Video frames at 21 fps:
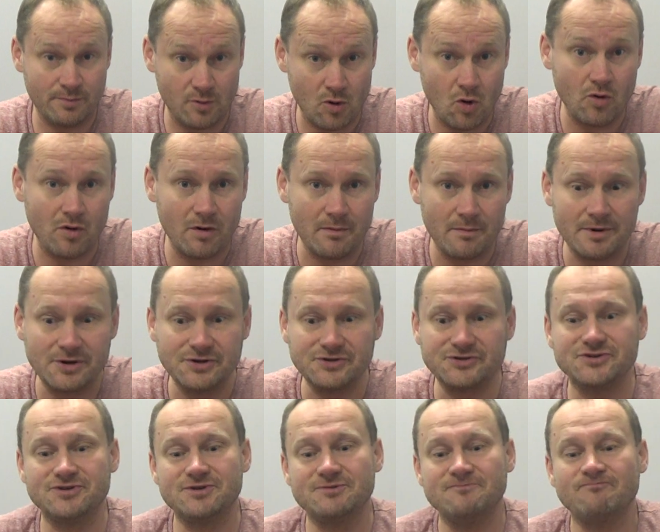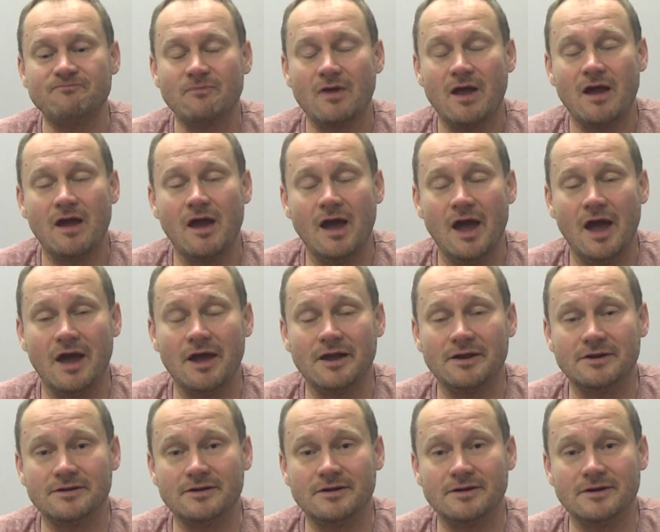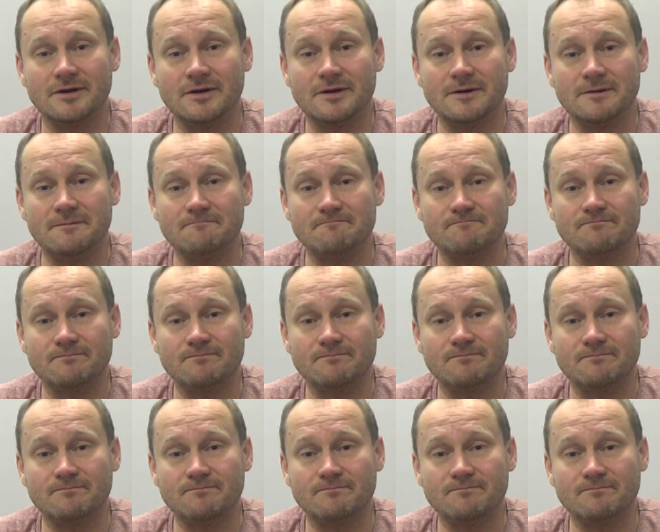programmers and uh,